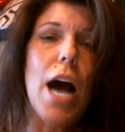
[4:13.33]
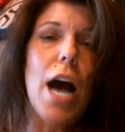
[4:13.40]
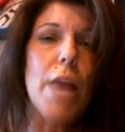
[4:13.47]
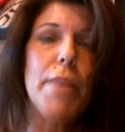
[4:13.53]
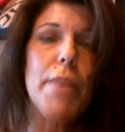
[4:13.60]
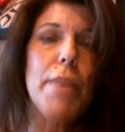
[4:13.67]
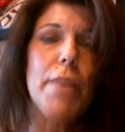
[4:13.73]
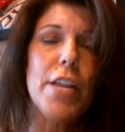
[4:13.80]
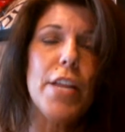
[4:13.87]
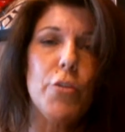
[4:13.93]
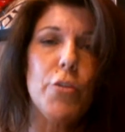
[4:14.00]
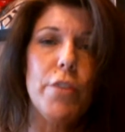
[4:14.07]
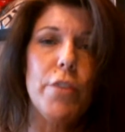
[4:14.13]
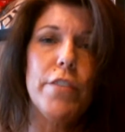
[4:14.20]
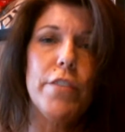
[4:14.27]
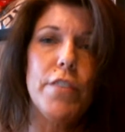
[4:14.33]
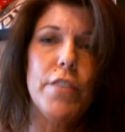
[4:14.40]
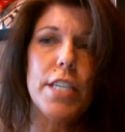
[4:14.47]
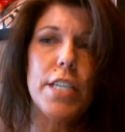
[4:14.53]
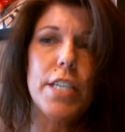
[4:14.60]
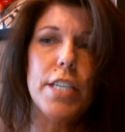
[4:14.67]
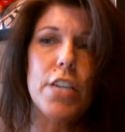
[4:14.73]
I paid $350
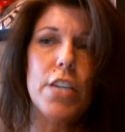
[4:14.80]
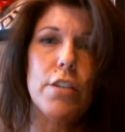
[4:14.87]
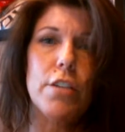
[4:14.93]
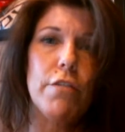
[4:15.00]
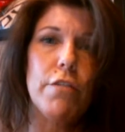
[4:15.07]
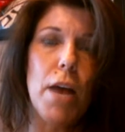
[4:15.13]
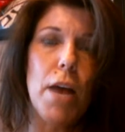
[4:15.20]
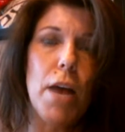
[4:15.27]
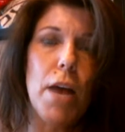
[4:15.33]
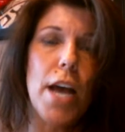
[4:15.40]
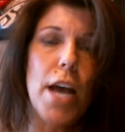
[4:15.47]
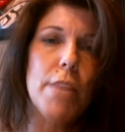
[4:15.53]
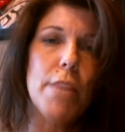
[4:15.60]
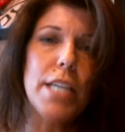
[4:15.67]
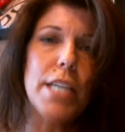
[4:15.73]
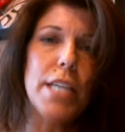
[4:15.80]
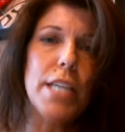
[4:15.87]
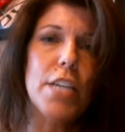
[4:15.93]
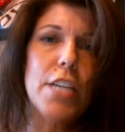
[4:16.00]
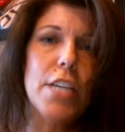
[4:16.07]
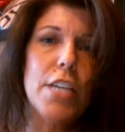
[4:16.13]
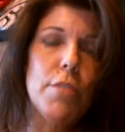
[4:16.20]
a session for mine. My
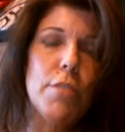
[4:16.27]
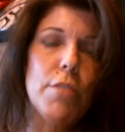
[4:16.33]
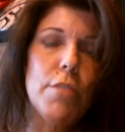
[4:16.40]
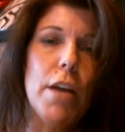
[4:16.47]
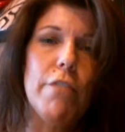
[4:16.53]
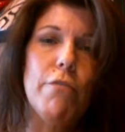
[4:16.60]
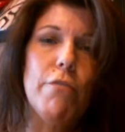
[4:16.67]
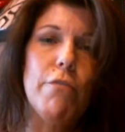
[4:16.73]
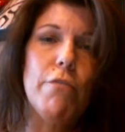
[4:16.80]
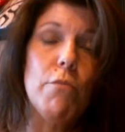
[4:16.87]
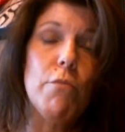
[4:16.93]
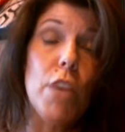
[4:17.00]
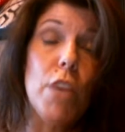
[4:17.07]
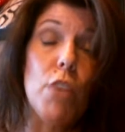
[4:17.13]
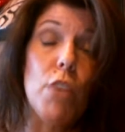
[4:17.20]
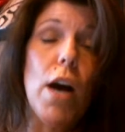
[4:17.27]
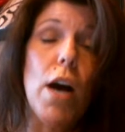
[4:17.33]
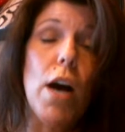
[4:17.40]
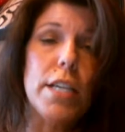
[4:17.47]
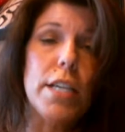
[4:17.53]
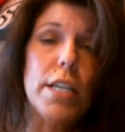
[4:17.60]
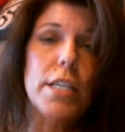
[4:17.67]
tattoo is
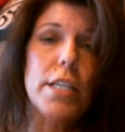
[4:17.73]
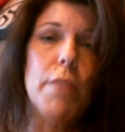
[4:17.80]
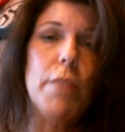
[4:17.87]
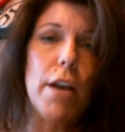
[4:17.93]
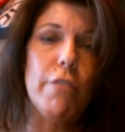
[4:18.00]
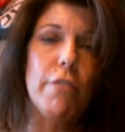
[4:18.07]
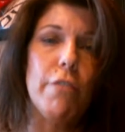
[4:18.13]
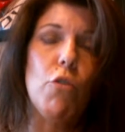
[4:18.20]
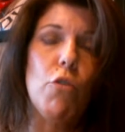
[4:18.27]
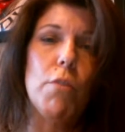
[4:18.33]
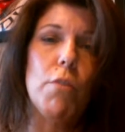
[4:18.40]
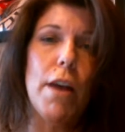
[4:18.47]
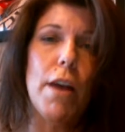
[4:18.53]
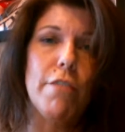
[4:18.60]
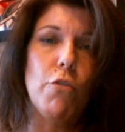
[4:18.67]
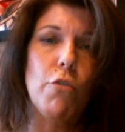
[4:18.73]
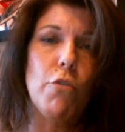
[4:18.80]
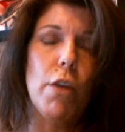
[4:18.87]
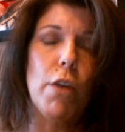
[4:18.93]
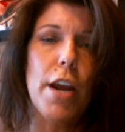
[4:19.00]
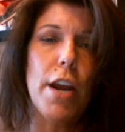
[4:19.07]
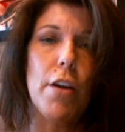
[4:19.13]
was about a
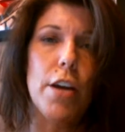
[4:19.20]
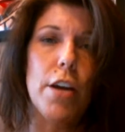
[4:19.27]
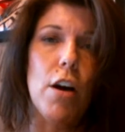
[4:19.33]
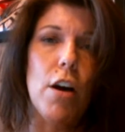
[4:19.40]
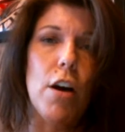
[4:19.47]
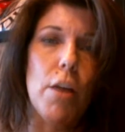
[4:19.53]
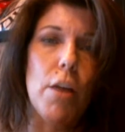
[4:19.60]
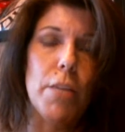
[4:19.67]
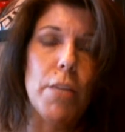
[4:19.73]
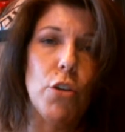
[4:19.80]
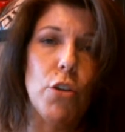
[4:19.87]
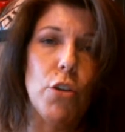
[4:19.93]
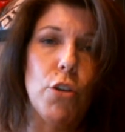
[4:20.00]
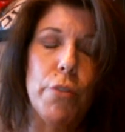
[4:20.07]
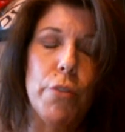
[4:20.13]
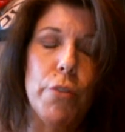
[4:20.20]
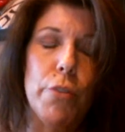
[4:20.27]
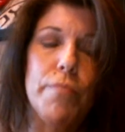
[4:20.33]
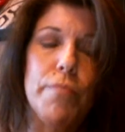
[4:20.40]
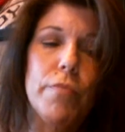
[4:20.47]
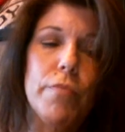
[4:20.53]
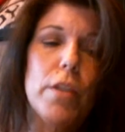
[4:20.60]
4x4 area on my shoulder.
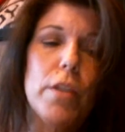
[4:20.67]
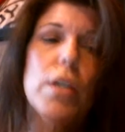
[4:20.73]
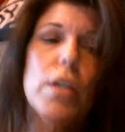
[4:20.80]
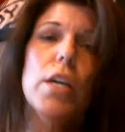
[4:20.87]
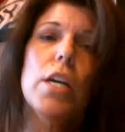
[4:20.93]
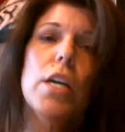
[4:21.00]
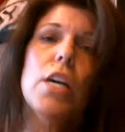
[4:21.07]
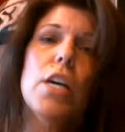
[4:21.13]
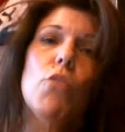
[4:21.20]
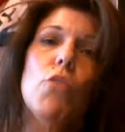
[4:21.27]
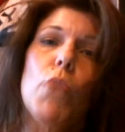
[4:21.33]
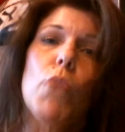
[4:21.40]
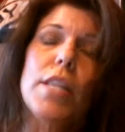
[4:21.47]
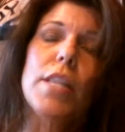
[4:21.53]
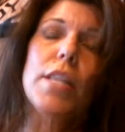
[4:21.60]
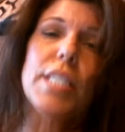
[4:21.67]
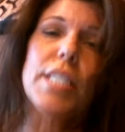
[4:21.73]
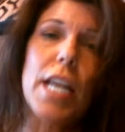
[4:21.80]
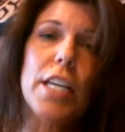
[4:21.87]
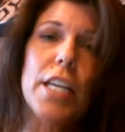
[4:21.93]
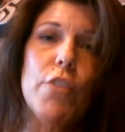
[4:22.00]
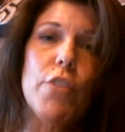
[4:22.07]
With
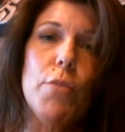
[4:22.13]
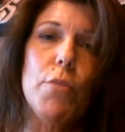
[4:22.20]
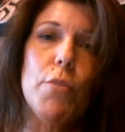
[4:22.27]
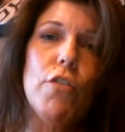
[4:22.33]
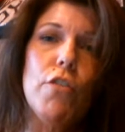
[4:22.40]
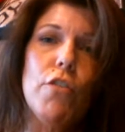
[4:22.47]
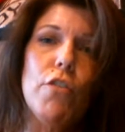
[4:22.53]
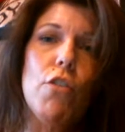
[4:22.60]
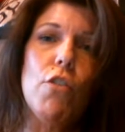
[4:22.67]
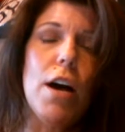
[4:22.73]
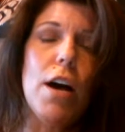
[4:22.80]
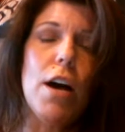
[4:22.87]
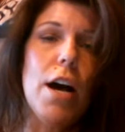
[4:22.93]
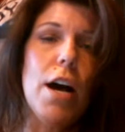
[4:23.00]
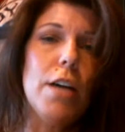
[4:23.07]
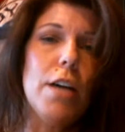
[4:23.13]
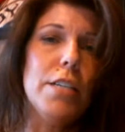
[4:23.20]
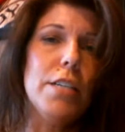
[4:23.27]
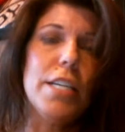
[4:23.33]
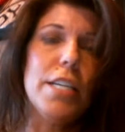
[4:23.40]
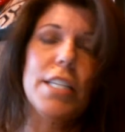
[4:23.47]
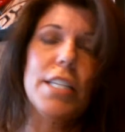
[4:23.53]
saline removal,
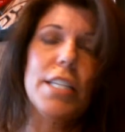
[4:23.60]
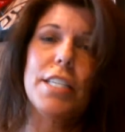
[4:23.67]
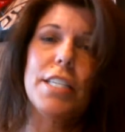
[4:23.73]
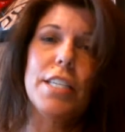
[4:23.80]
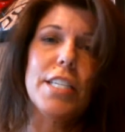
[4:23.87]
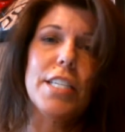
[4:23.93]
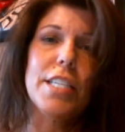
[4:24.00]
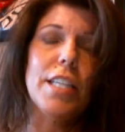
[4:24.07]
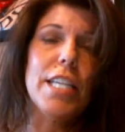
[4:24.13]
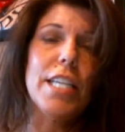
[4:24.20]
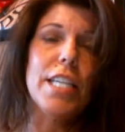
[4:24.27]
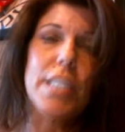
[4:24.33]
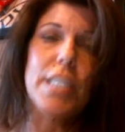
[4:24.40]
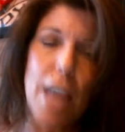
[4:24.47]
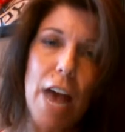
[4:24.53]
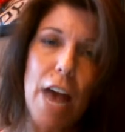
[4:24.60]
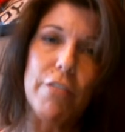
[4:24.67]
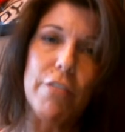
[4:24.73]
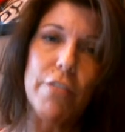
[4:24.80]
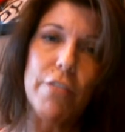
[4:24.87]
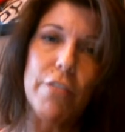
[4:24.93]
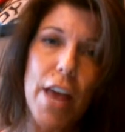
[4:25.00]
it's less than
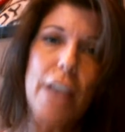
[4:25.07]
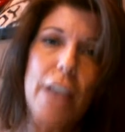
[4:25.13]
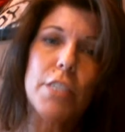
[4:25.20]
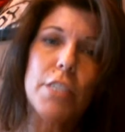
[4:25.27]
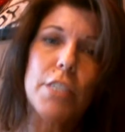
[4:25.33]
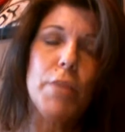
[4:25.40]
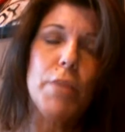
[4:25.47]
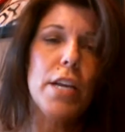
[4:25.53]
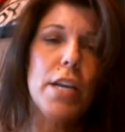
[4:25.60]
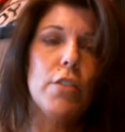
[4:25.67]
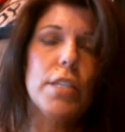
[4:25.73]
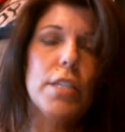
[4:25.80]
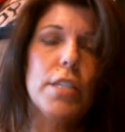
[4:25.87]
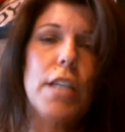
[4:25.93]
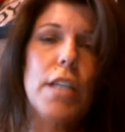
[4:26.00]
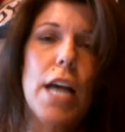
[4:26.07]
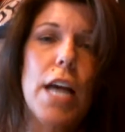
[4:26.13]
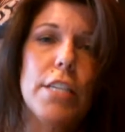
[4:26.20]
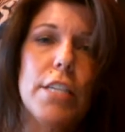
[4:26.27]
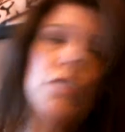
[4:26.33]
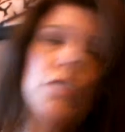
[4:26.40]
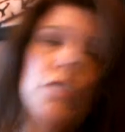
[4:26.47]
half of that, depending on the
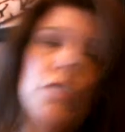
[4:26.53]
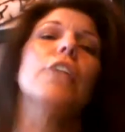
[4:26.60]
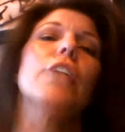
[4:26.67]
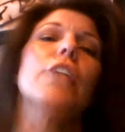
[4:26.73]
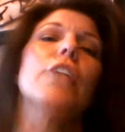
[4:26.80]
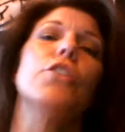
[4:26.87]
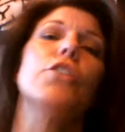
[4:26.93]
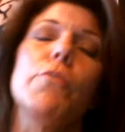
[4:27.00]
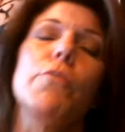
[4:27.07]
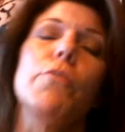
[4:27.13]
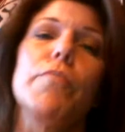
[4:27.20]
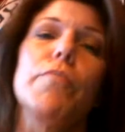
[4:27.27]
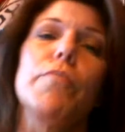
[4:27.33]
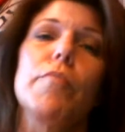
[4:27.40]
size of your tattoo.